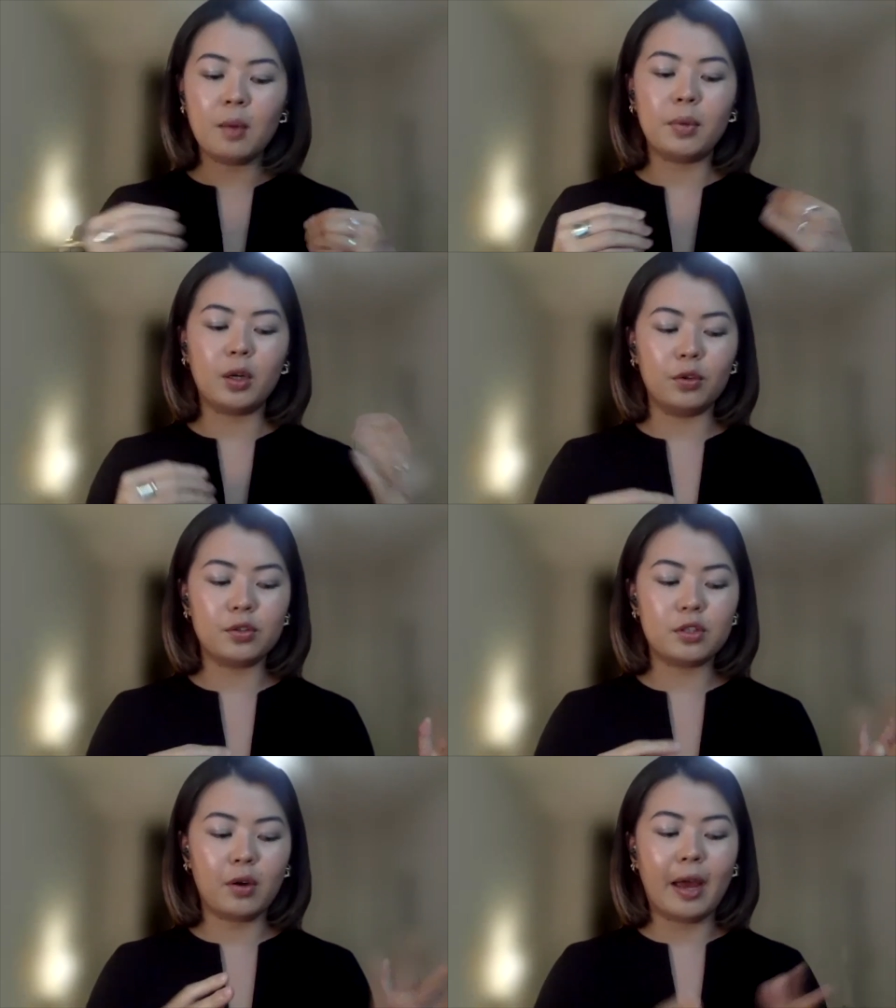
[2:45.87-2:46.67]
but
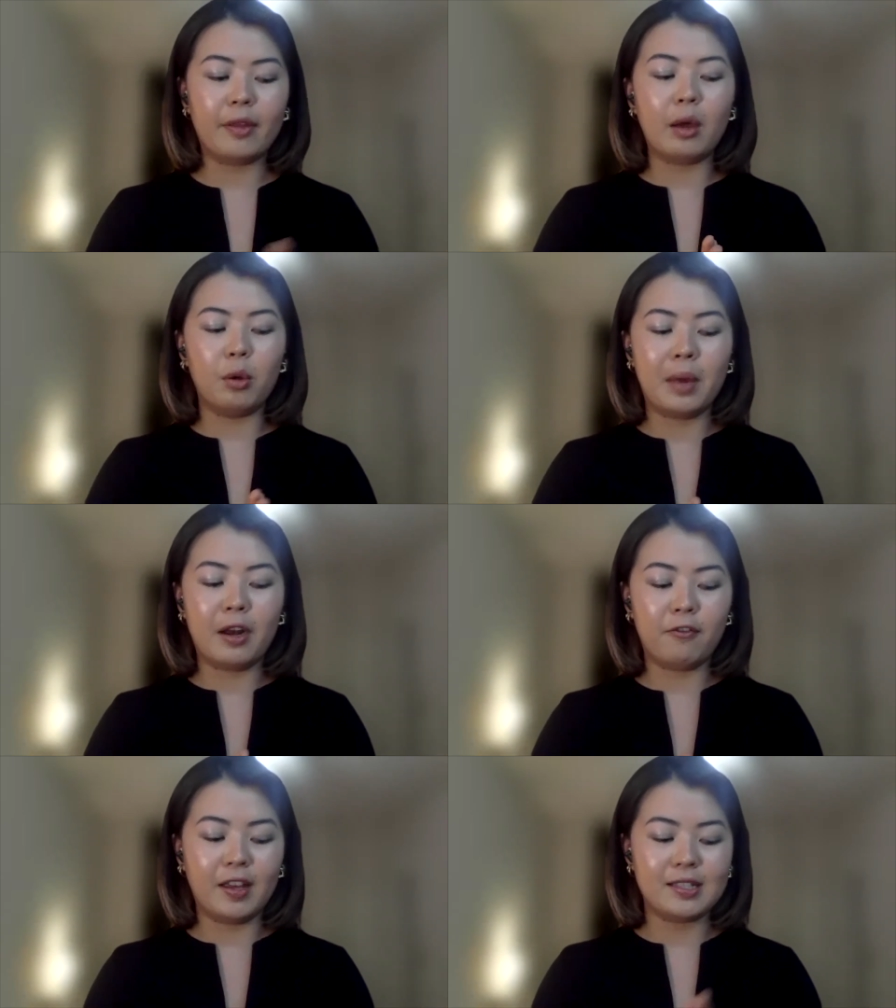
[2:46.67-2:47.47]
also how that will
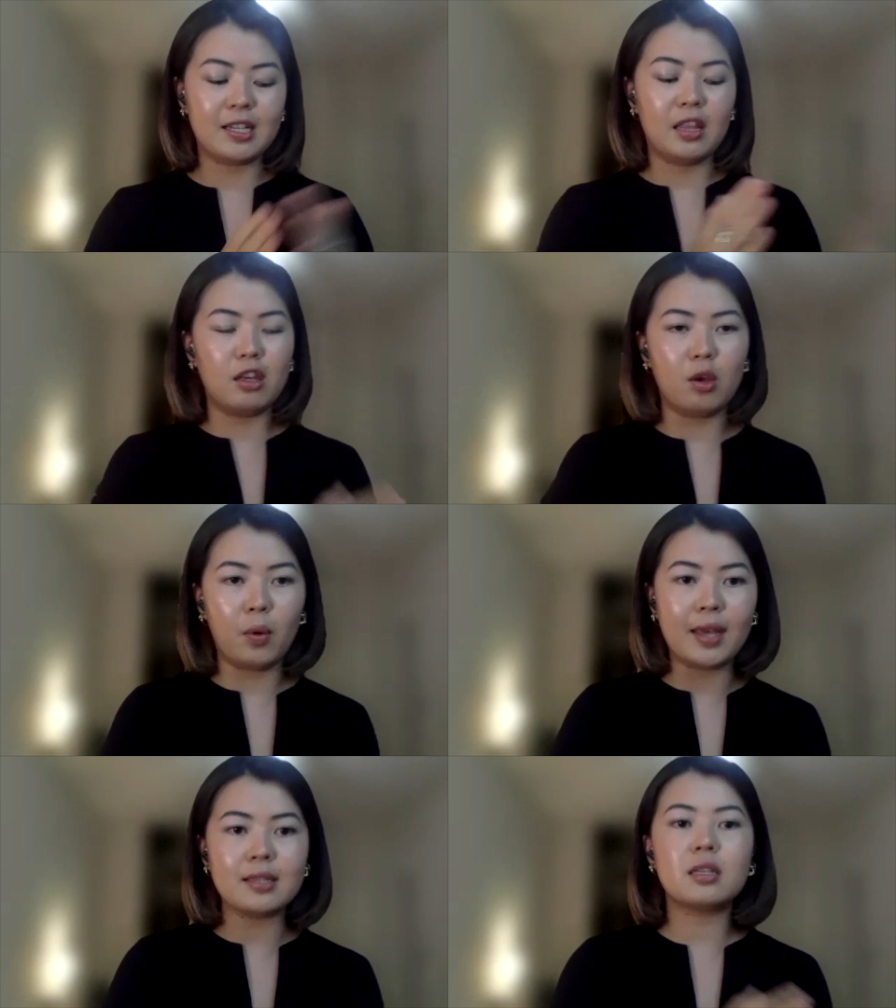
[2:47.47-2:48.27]
manifest in the
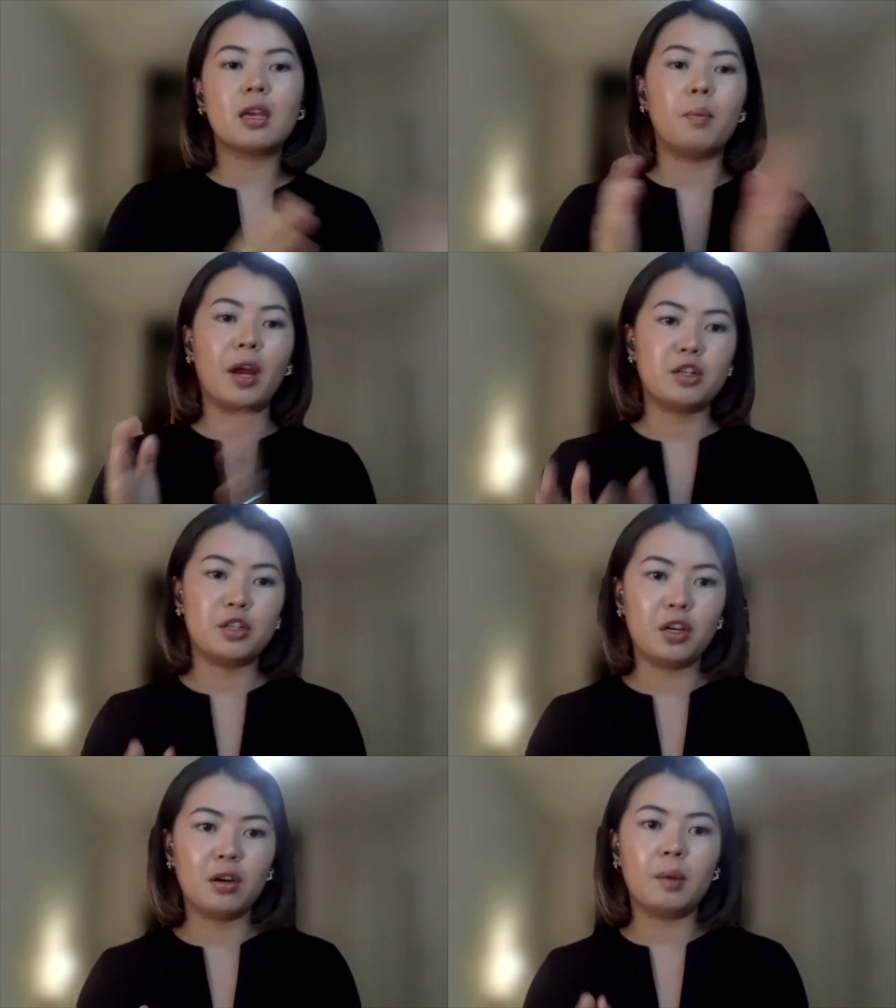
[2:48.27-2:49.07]
US compared to
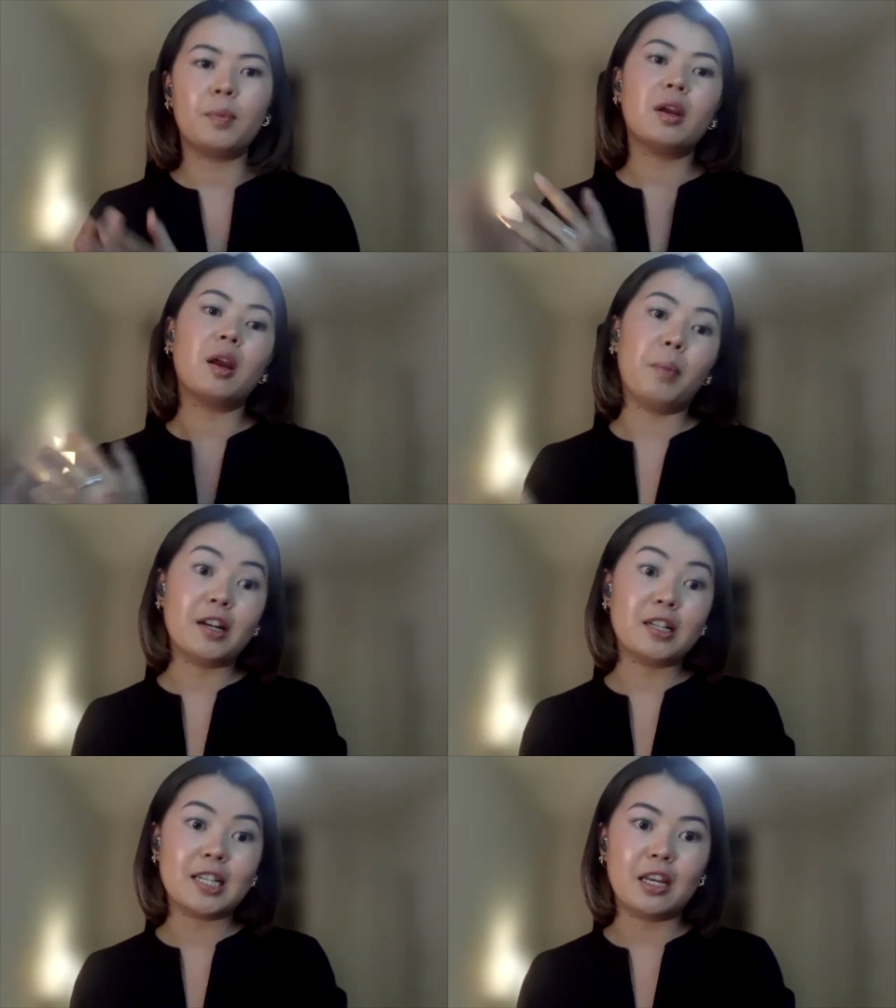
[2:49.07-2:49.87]
Europe,
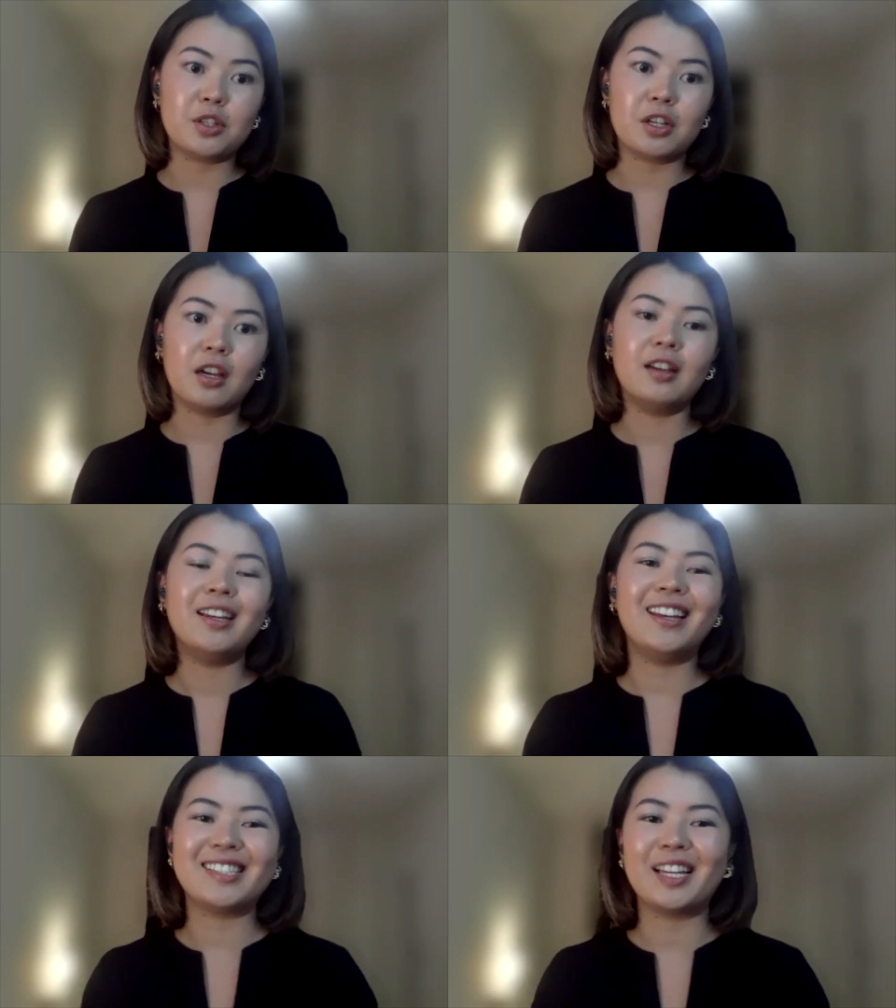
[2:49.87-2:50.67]
compared to Asia,
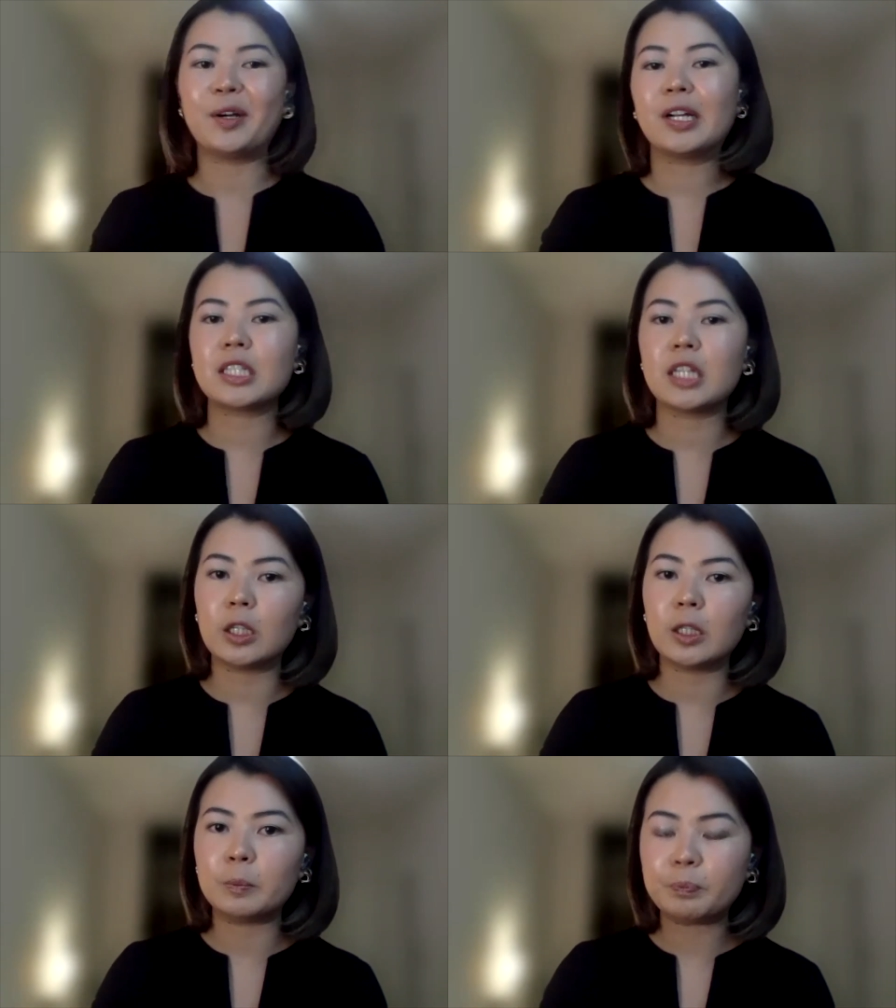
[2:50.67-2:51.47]
et cetera, et
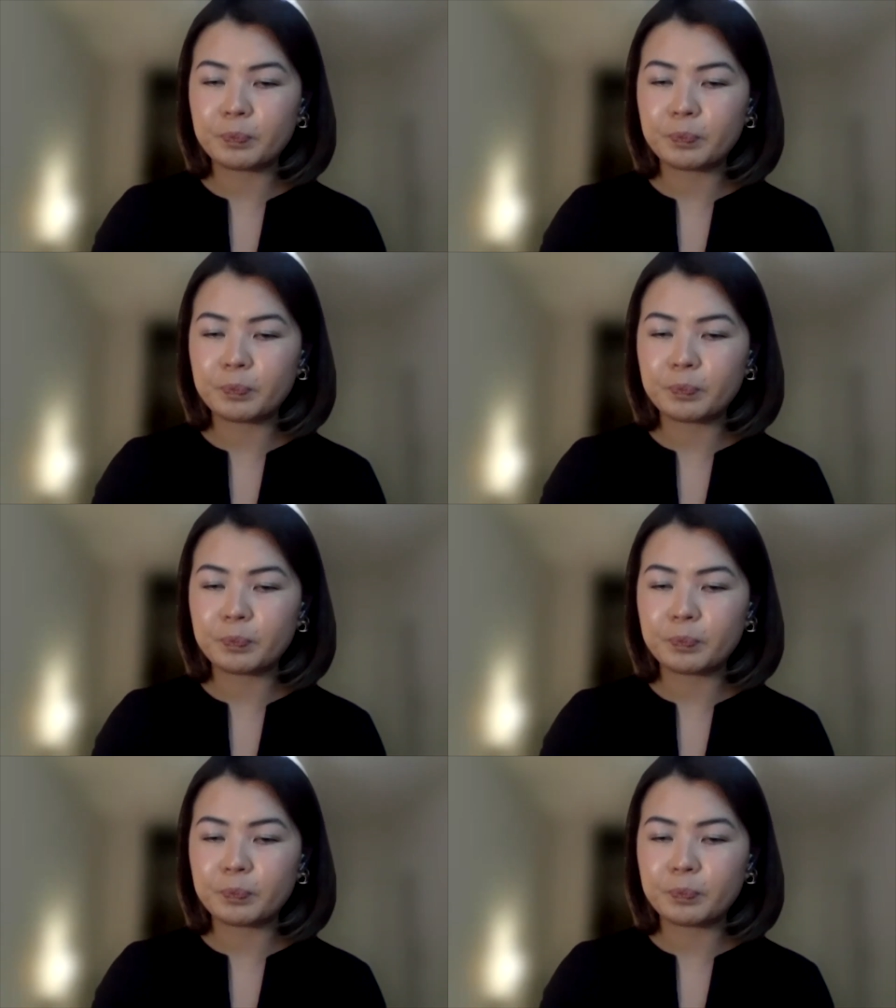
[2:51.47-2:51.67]
cetera.